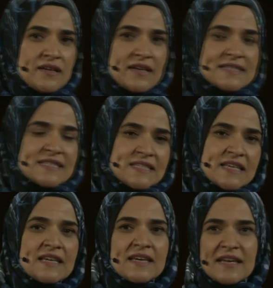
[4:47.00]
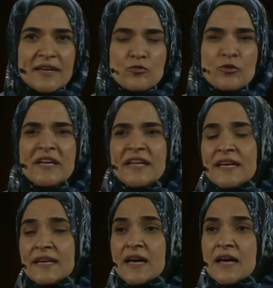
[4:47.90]
and seeing and
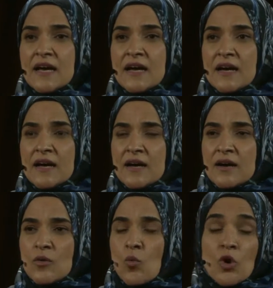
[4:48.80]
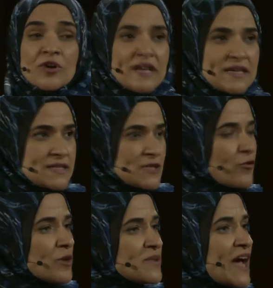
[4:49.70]
reading warnings
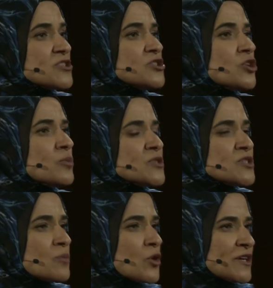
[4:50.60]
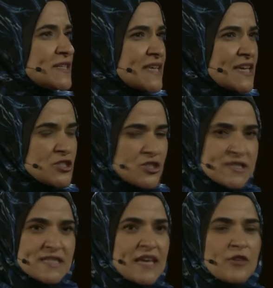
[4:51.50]
from national Muslim
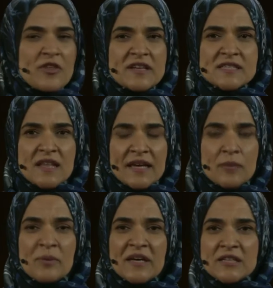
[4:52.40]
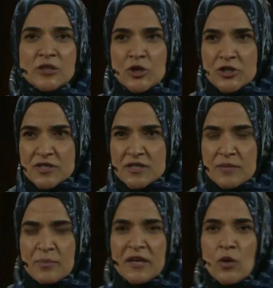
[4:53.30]
organizations saying things like, be alert,
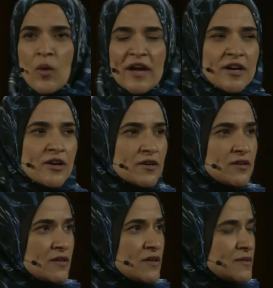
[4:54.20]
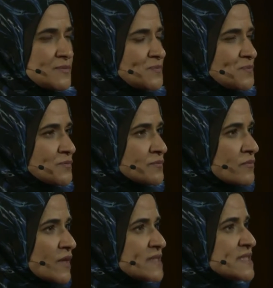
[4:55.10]
be aware,
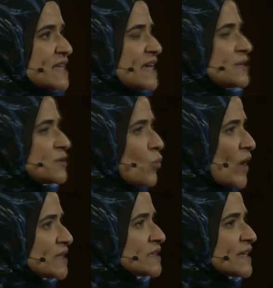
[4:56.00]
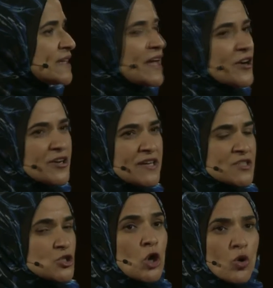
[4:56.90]
stay in well-lit
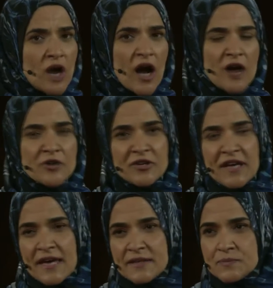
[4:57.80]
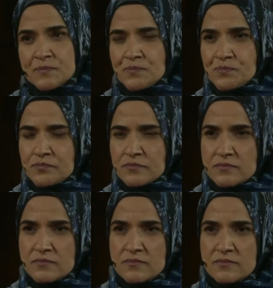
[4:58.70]
areas, don't congregate.
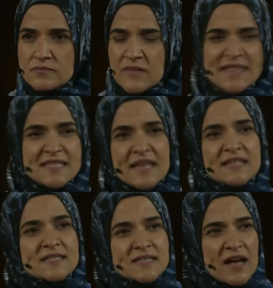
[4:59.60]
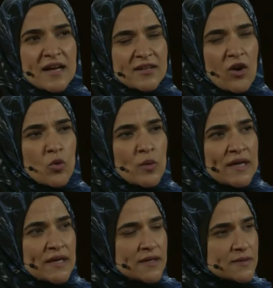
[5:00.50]
I stayed inside all
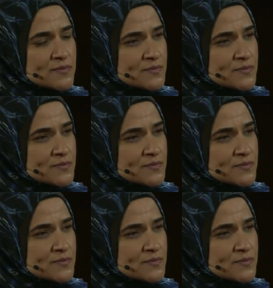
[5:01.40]
week.